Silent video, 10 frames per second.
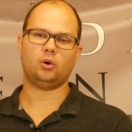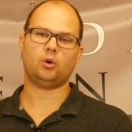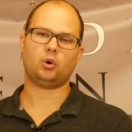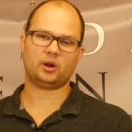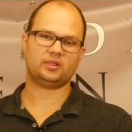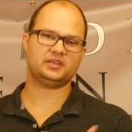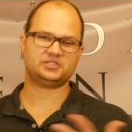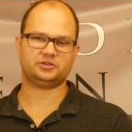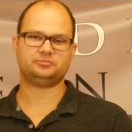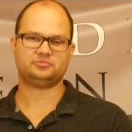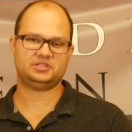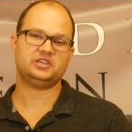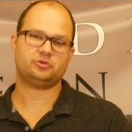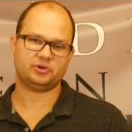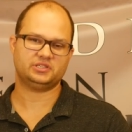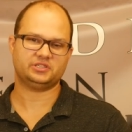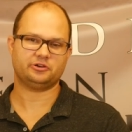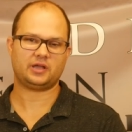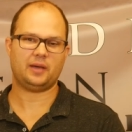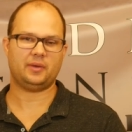or at least your decrease in
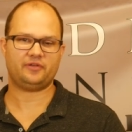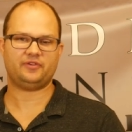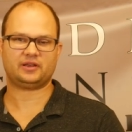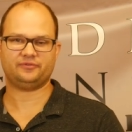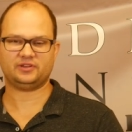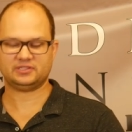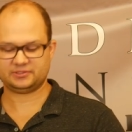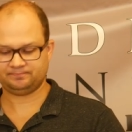your combat effectiveness.